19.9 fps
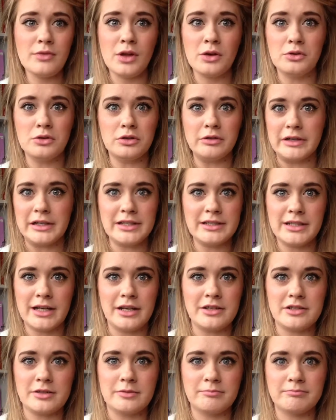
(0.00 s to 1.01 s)
or really
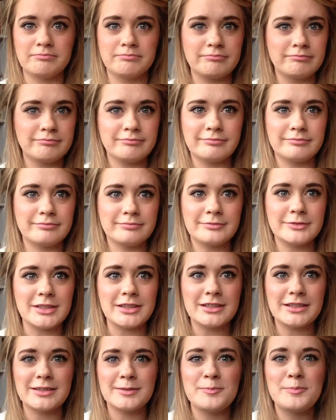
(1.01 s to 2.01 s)
intelligent.
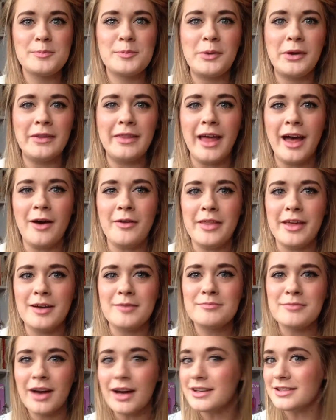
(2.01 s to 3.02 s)
Just putting that out
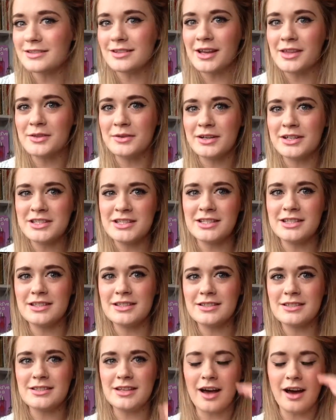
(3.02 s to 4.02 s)
there. I just like the
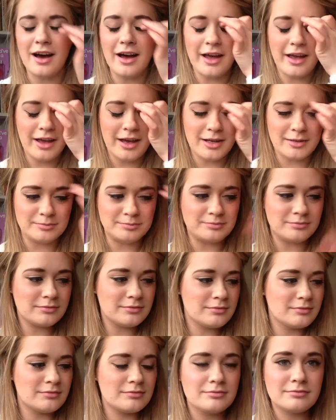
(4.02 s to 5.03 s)
questions. Yeah,
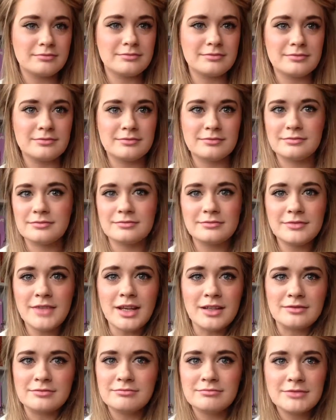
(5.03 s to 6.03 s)

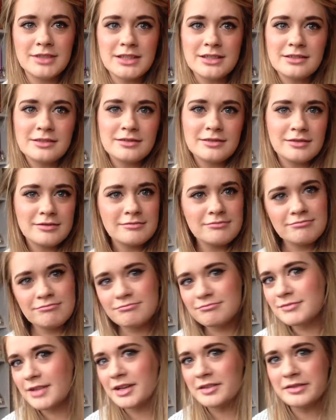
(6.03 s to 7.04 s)
just
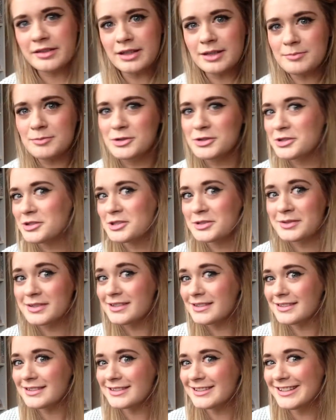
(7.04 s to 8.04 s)
nothing more to
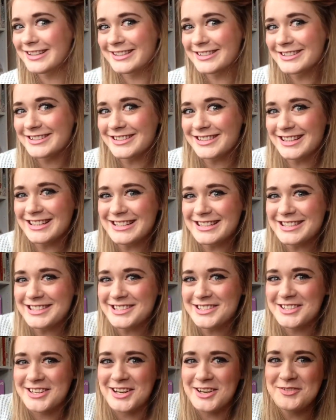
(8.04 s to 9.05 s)
it. I just liked
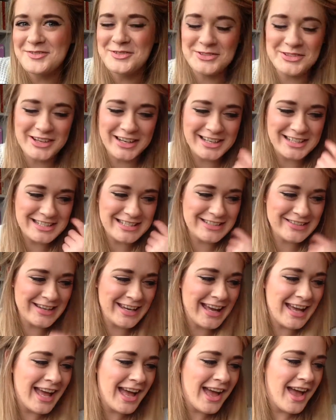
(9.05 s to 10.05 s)
it, so I thought I'd
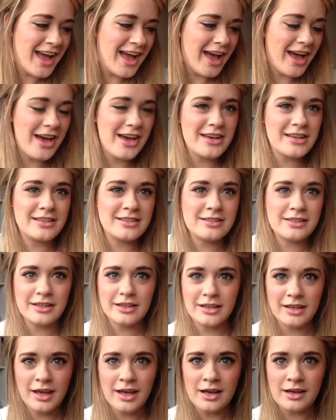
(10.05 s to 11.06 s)
do it. So
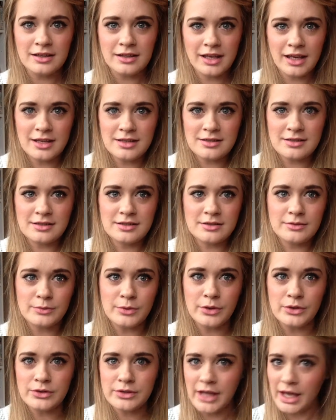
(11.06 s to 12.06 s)
yeah, I guess
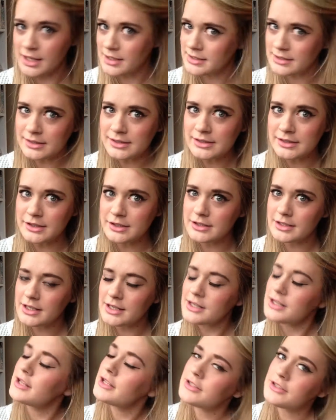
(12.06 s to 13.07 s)
we'll get started.
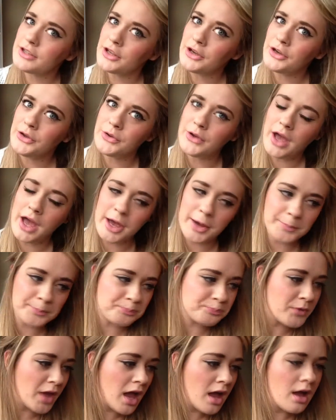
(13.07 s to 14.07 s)
So
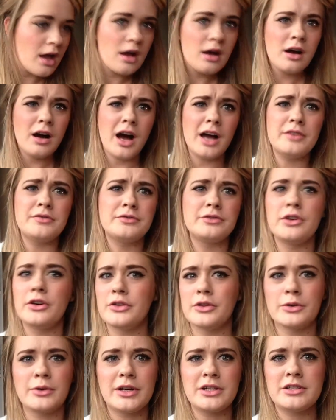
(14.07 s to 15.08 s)
I've
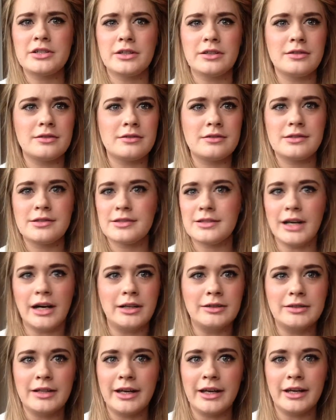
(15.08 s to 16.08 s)
got the questions
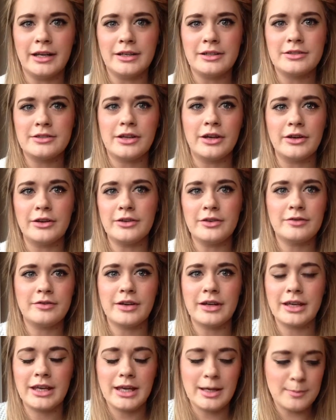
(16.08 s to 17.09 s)
down here, so if
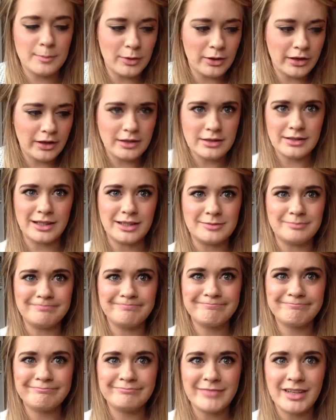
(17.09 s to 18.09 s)
I keep looking down,
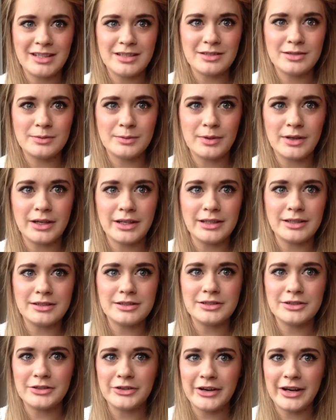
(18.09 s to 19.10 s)
that's why,
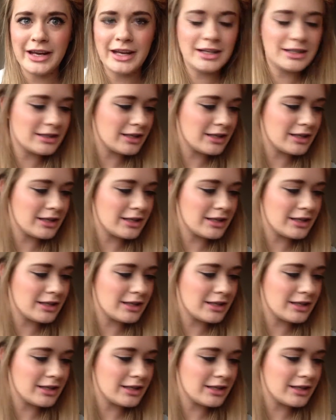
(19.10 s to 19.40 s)
sorry.